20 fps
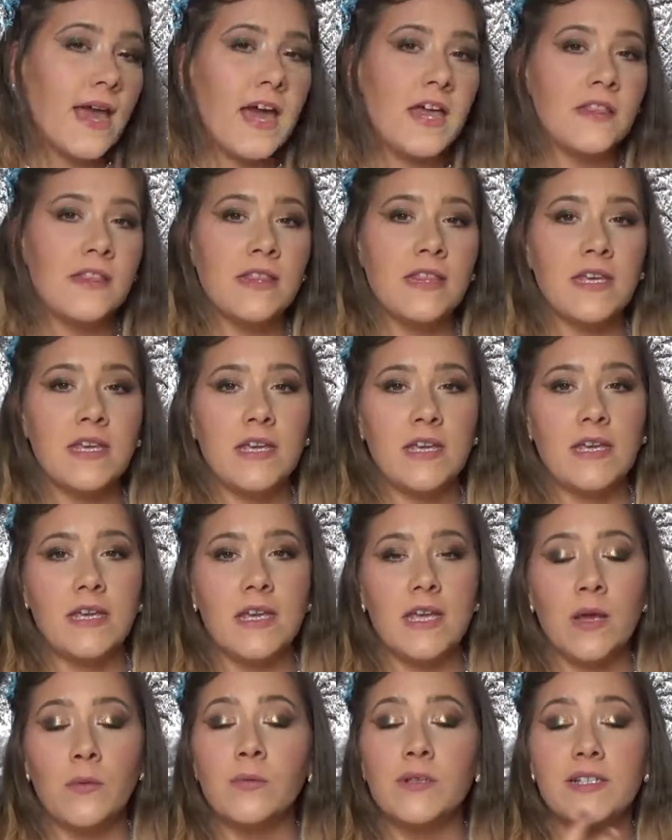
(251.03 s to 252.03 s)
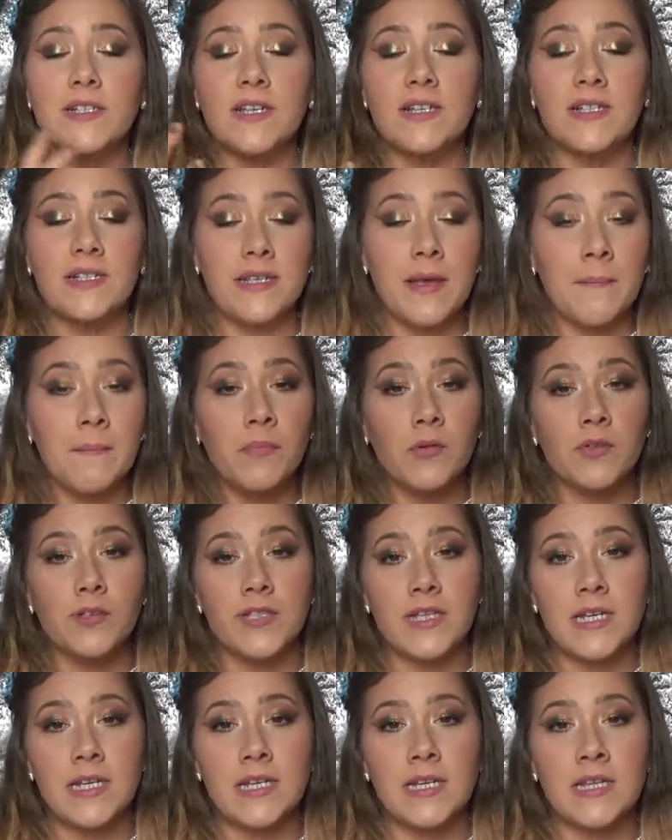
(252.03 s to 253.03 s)
and it was
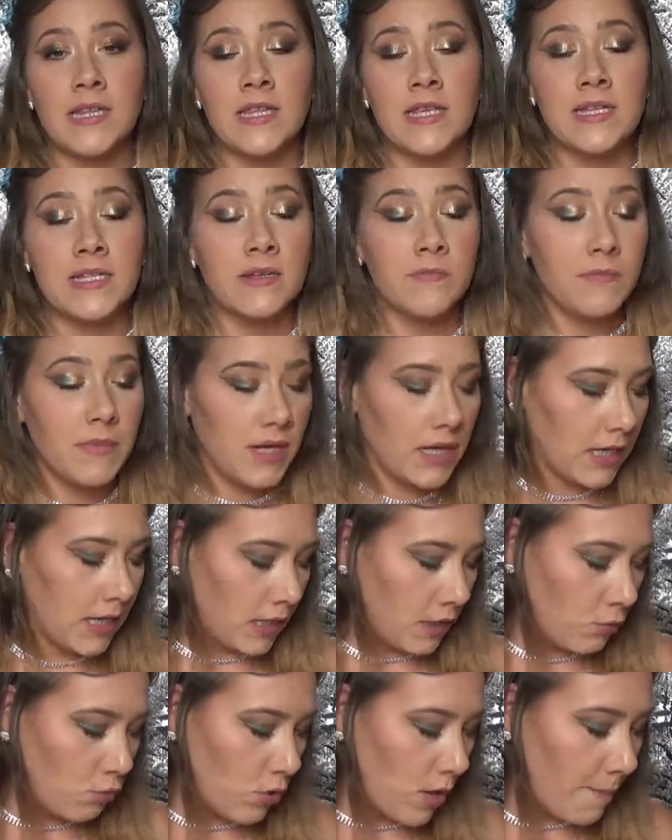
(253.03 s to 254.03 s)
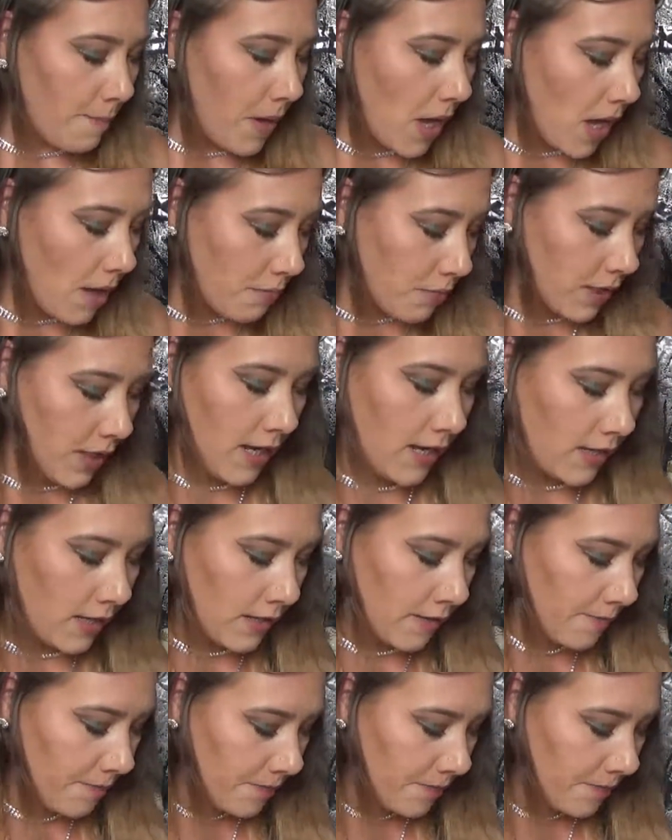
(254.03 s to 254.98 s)
assembled in the Dominican Republic.